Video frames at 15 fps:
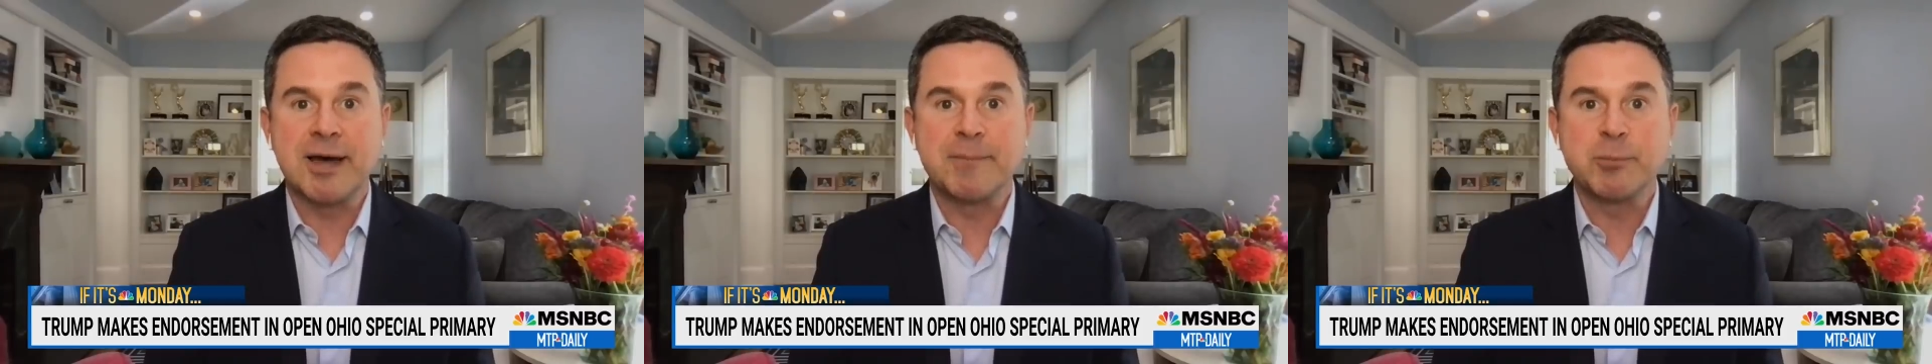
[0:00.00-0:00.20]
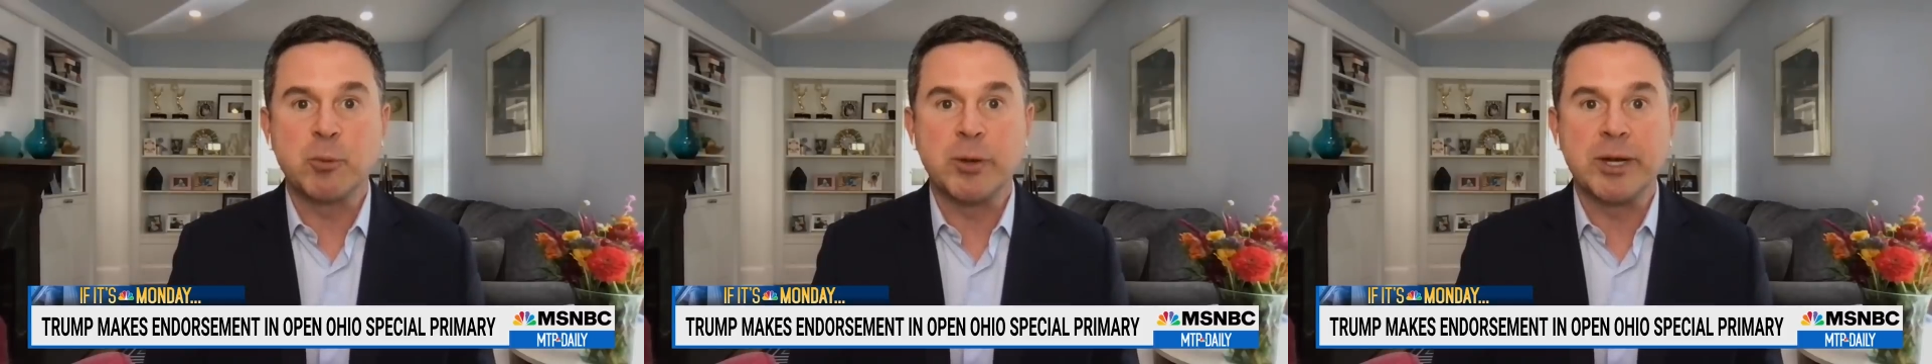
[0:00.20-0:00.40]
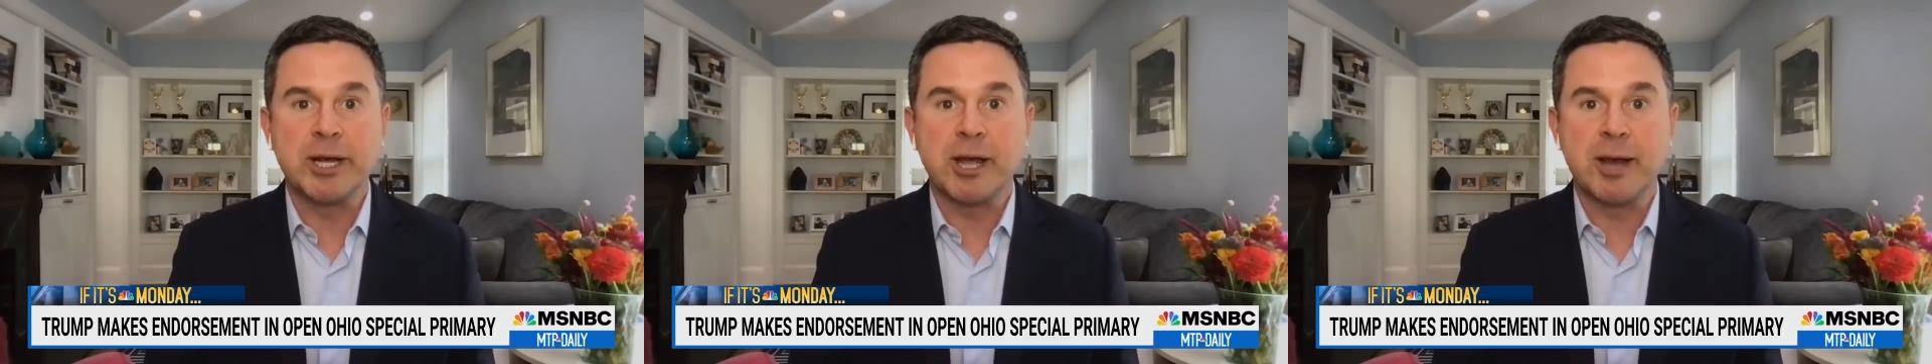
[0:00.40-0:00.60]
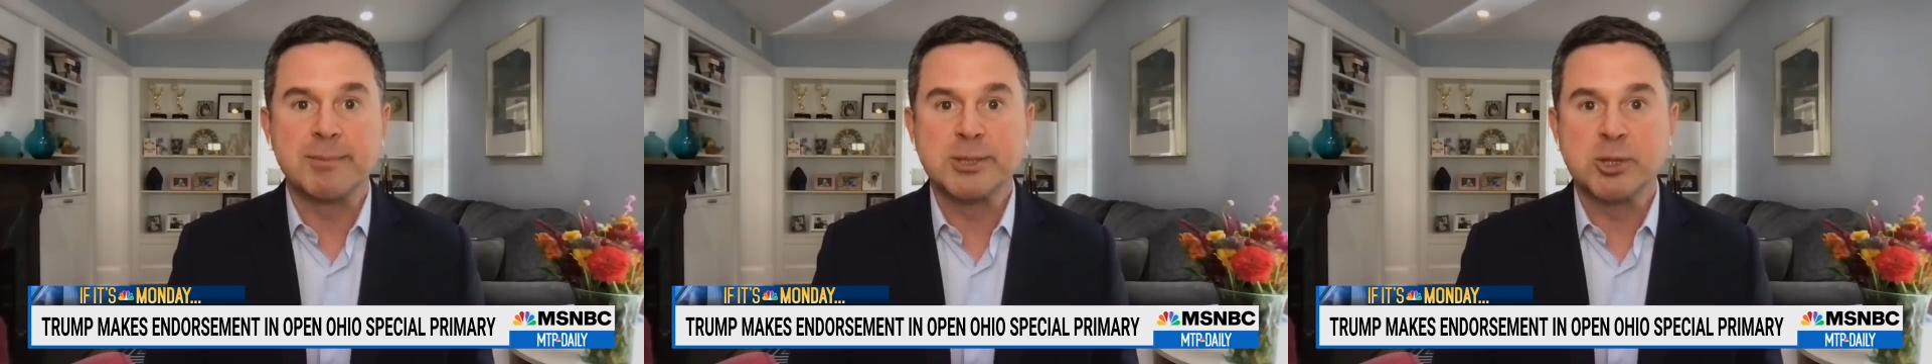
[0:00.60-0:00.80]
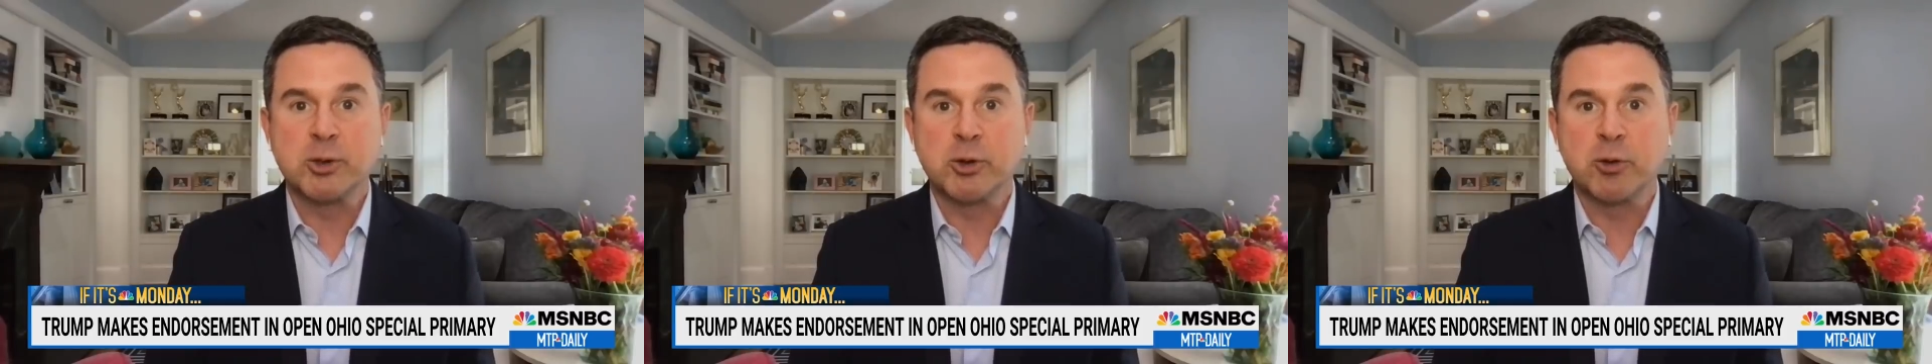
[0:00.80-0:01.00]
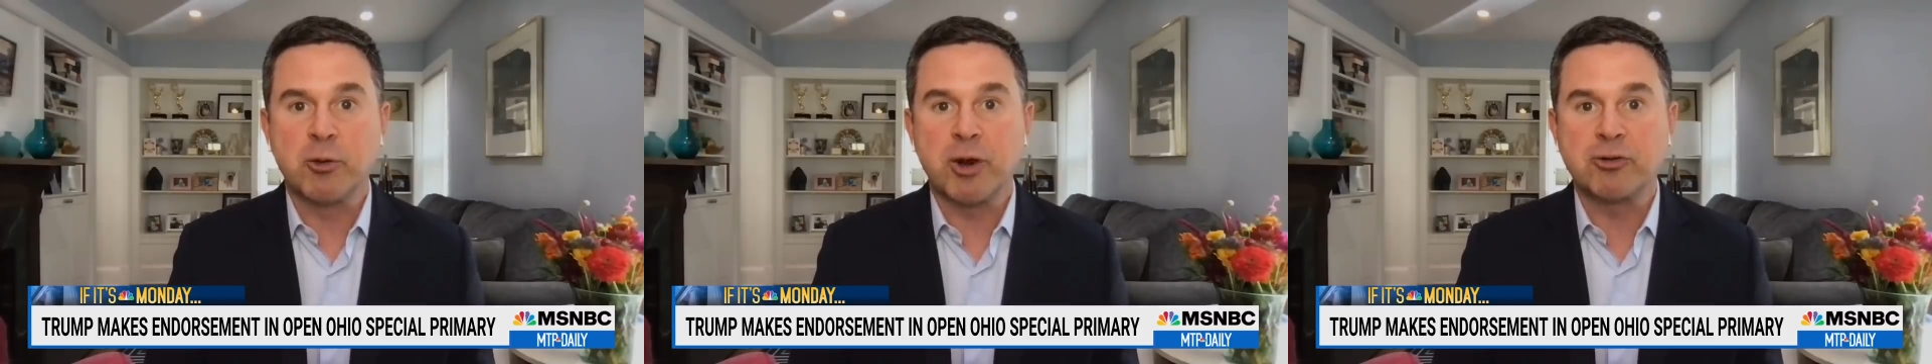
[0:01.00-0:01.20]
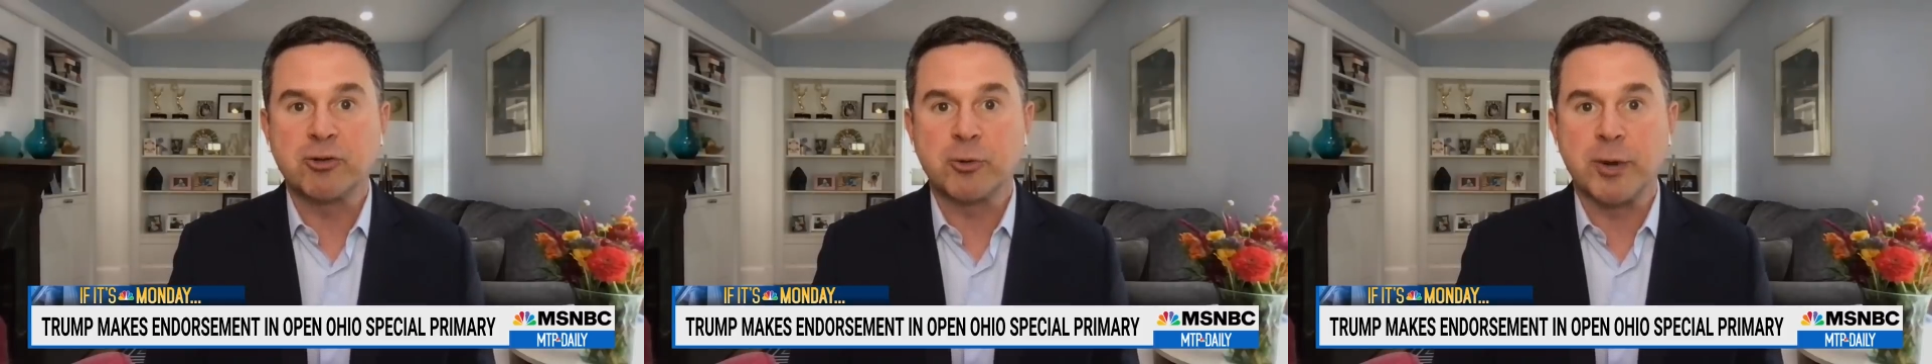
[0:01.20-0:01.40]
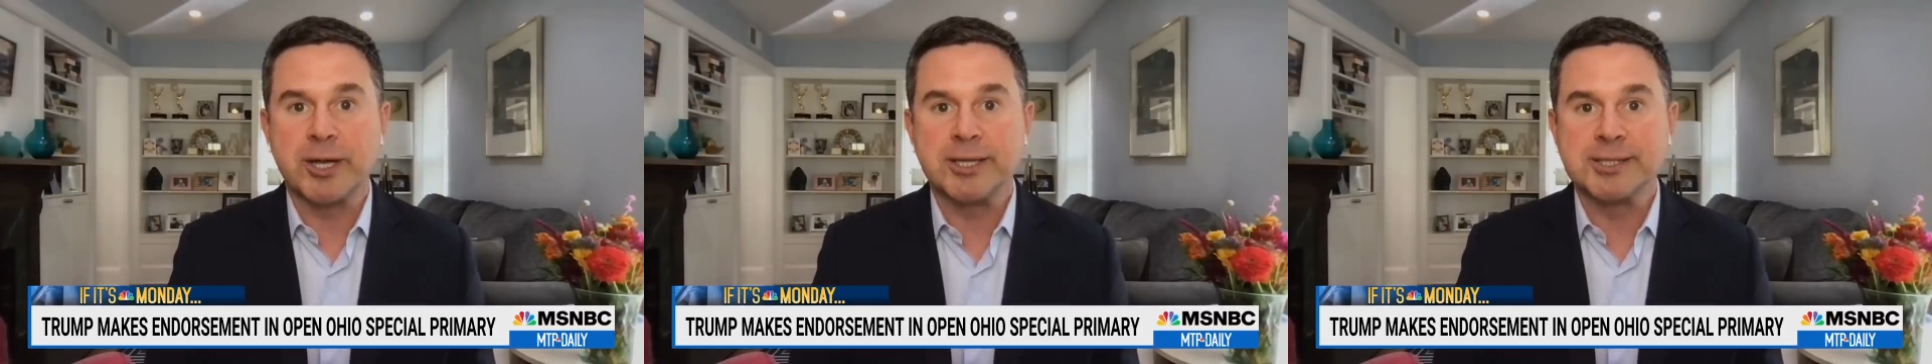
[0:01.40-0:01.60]
uh, when it comes to a
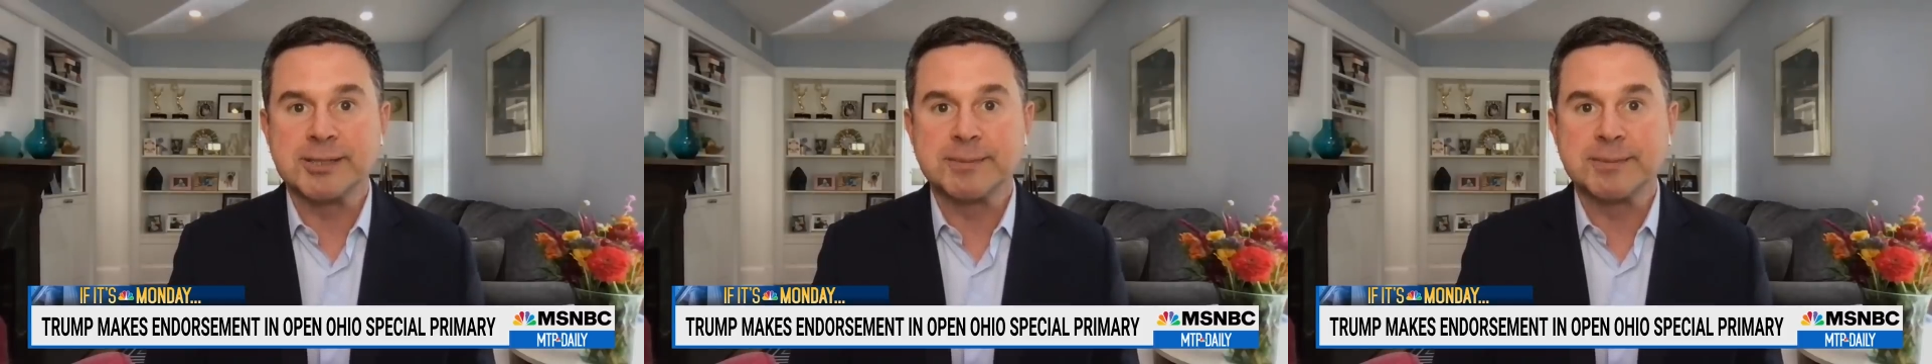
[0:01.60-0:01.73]
congressional